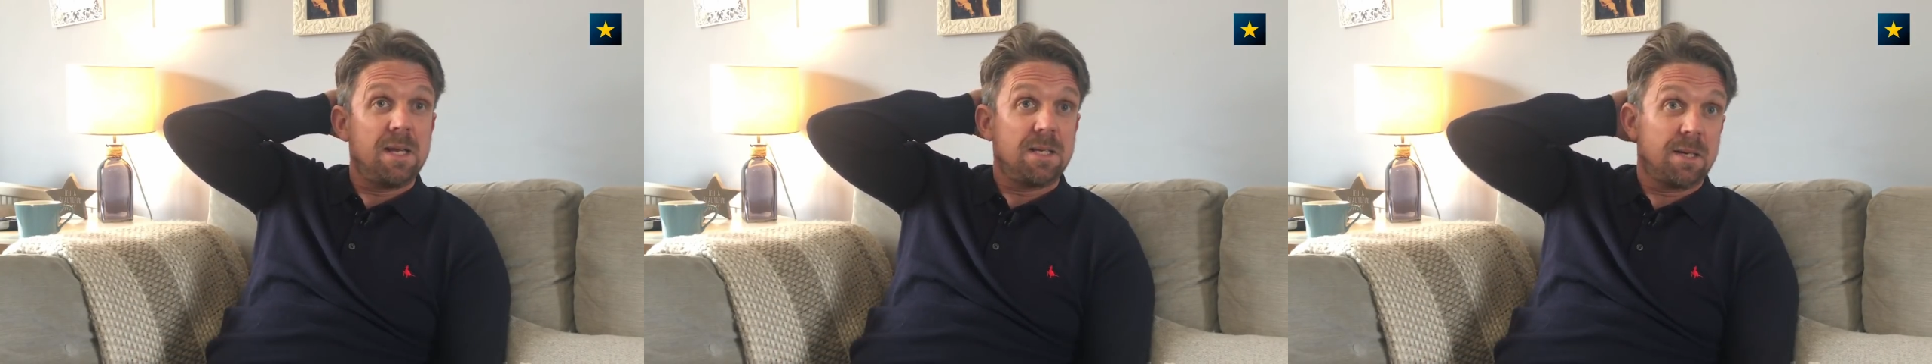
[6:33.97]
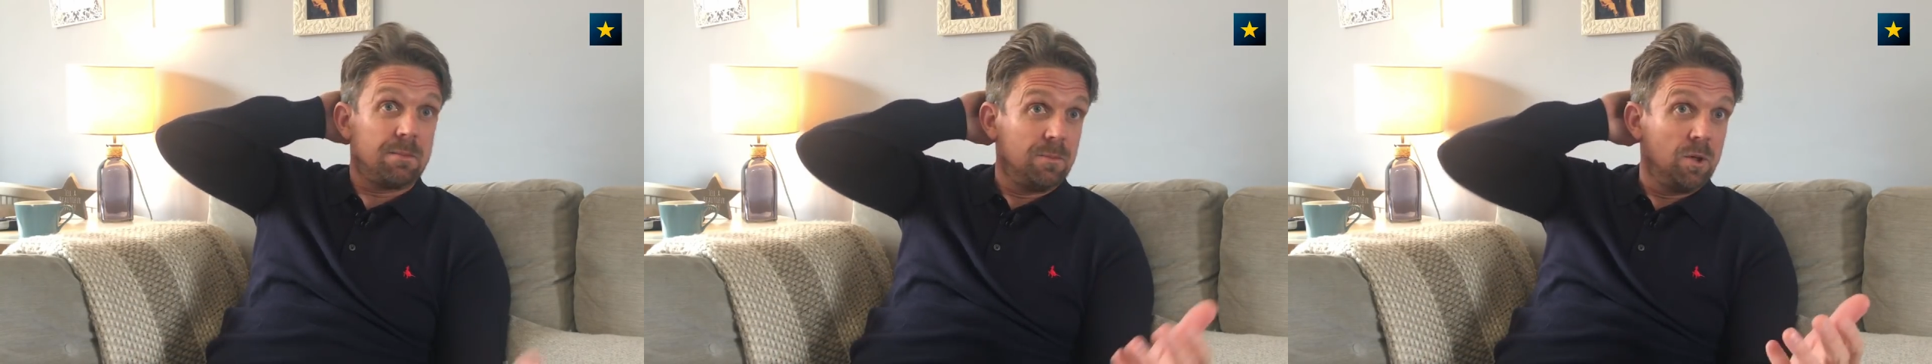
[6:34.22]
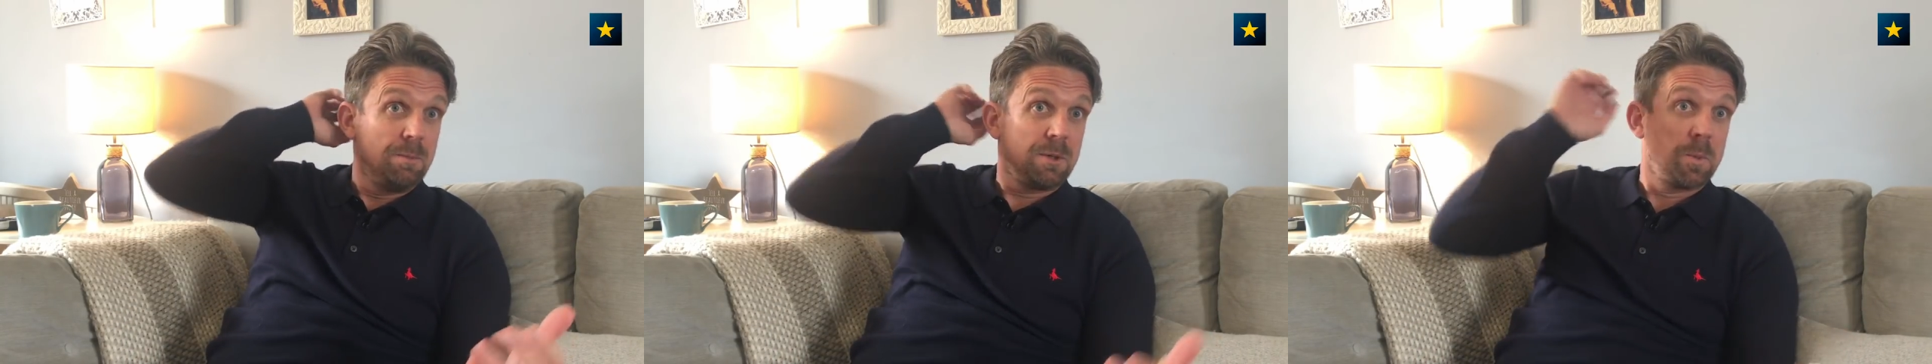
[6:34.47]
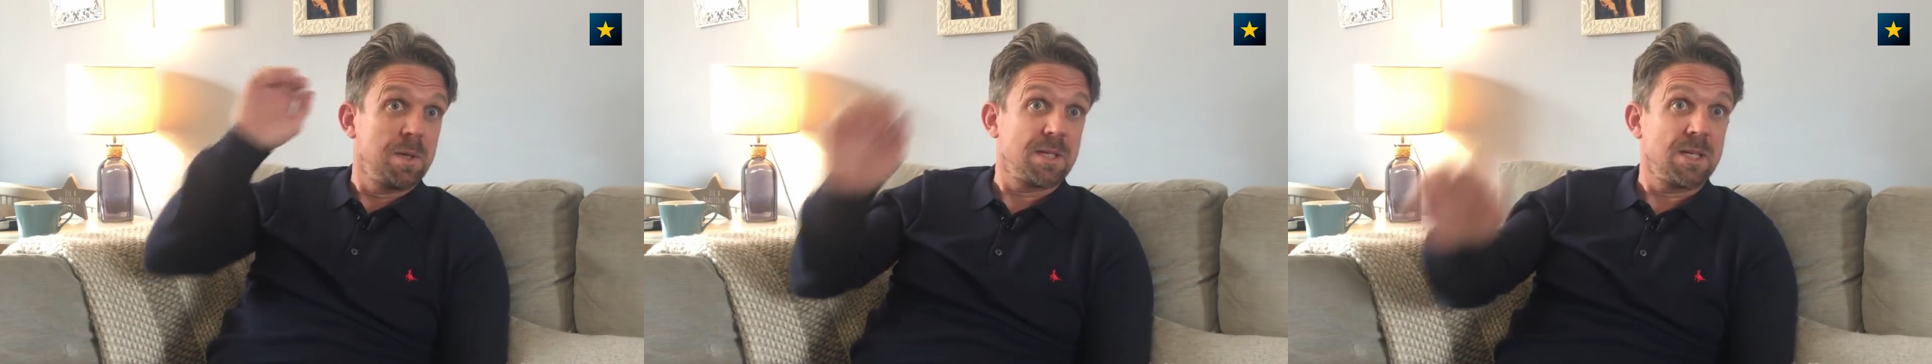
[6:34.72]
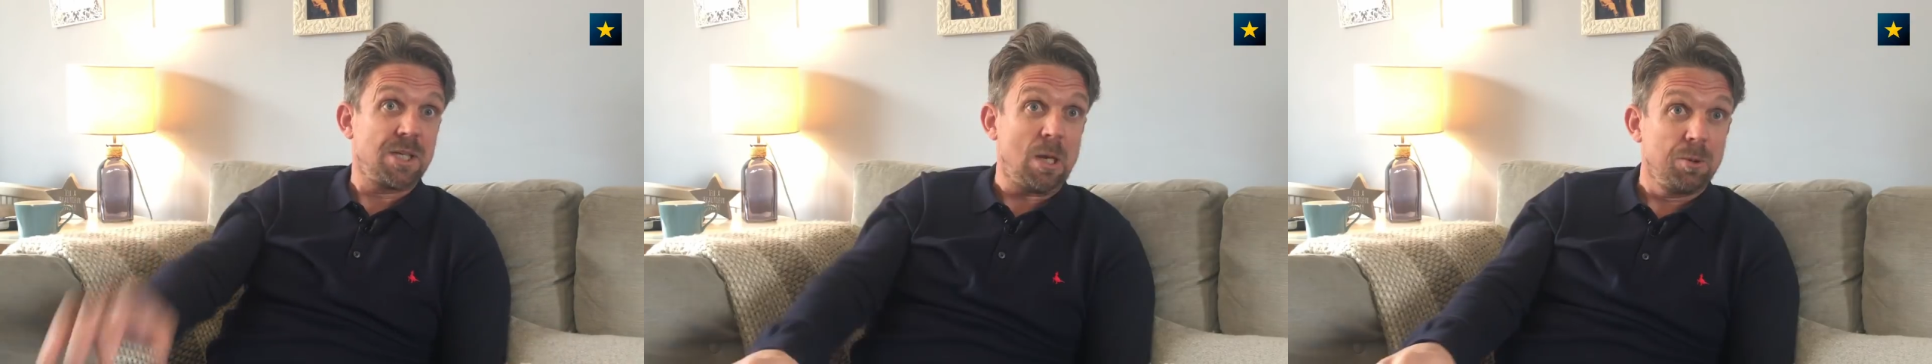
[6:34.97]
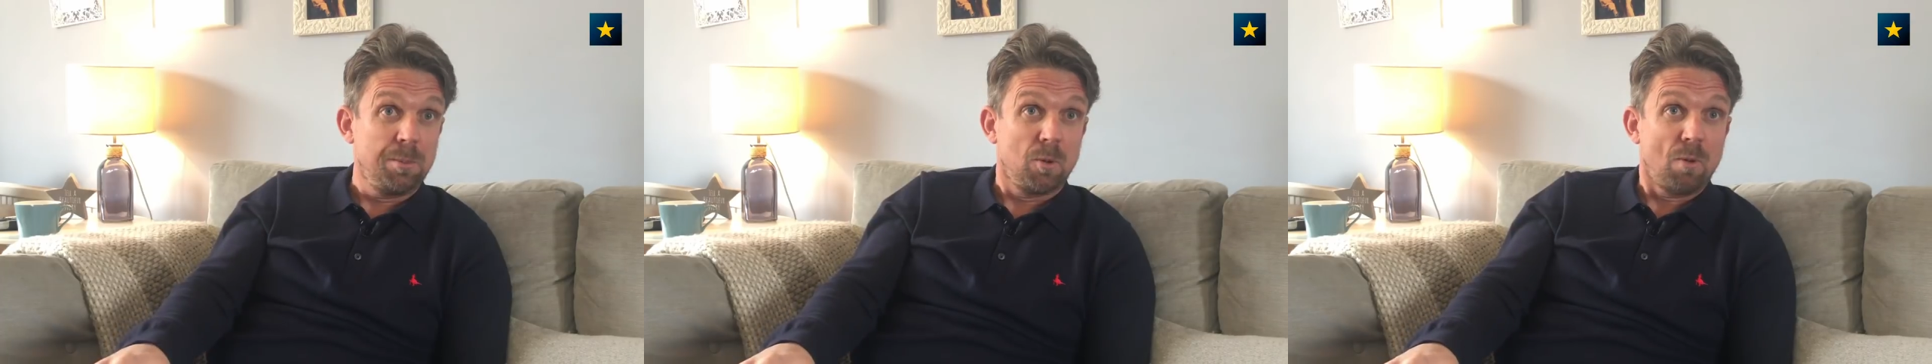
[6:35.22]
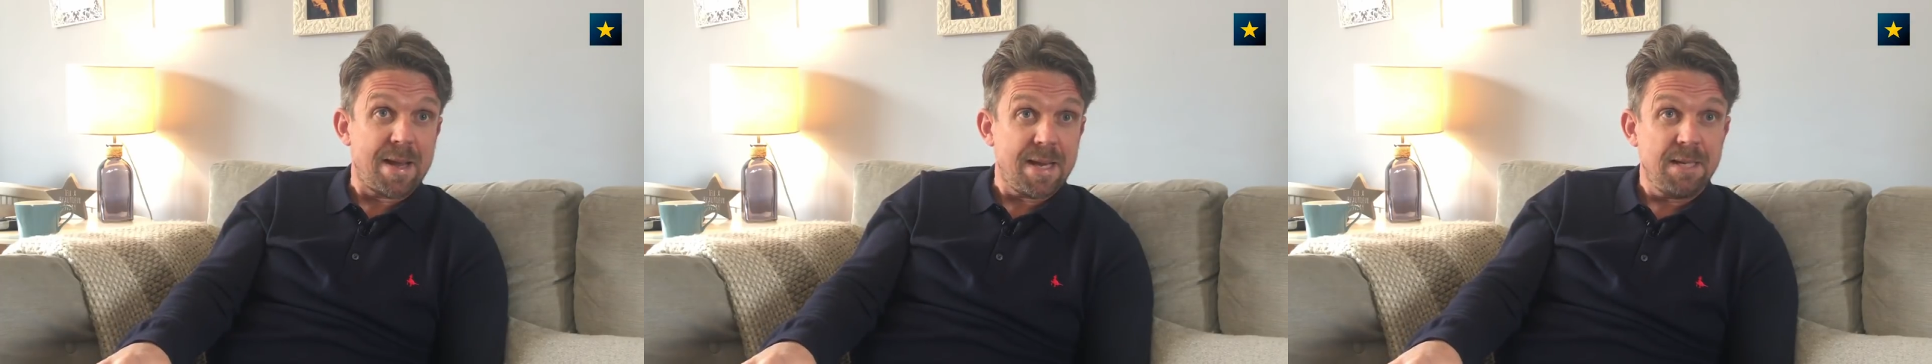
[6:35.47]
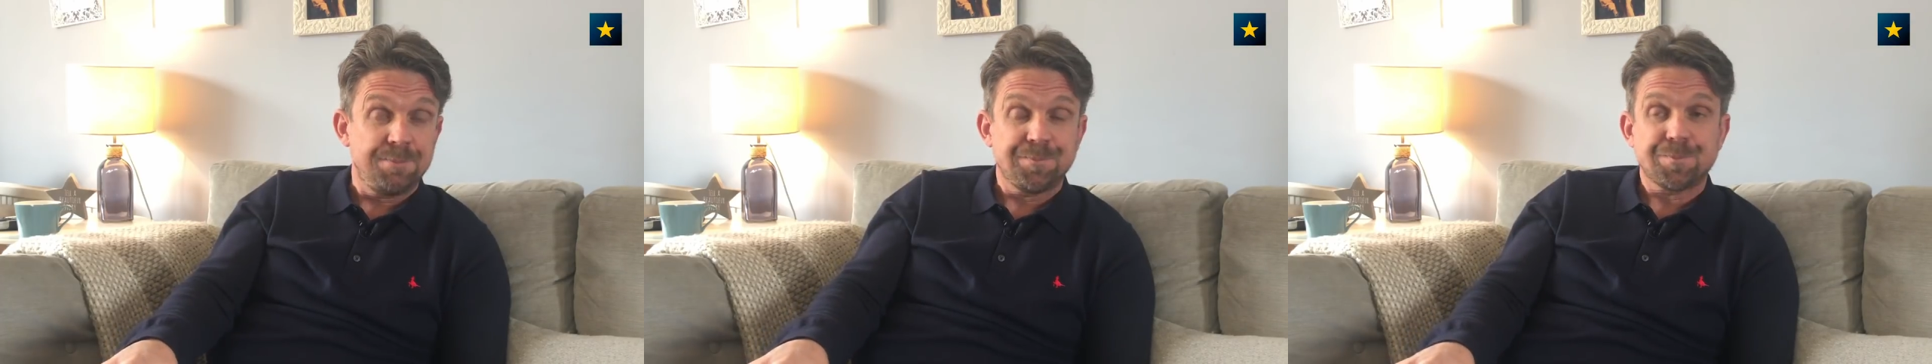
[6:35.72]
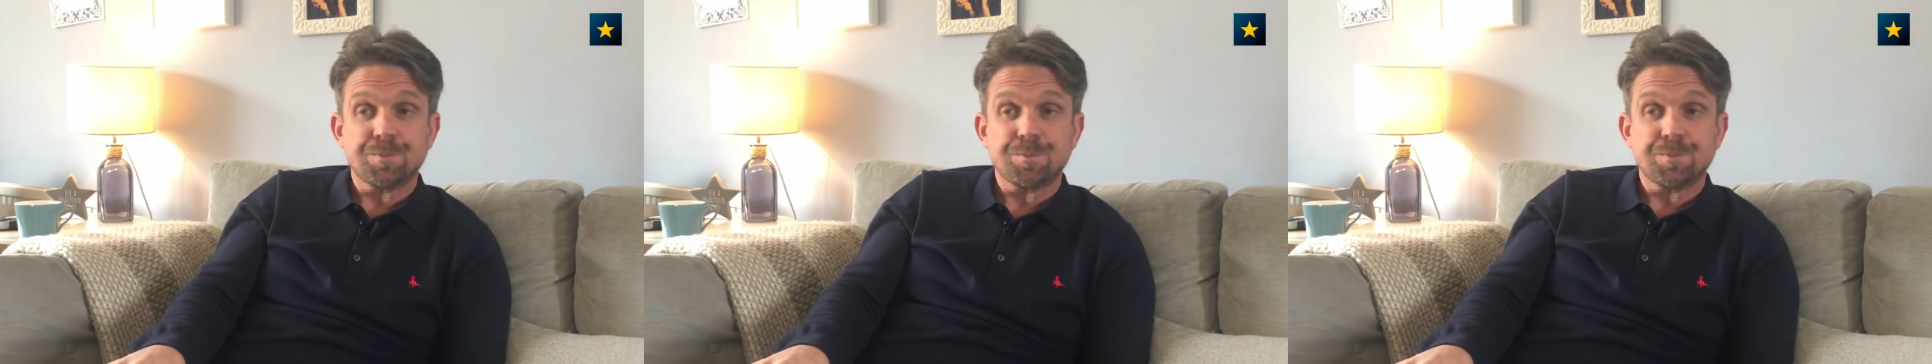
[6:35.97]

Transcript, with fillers: He's had numerous winners at Cheltenham already.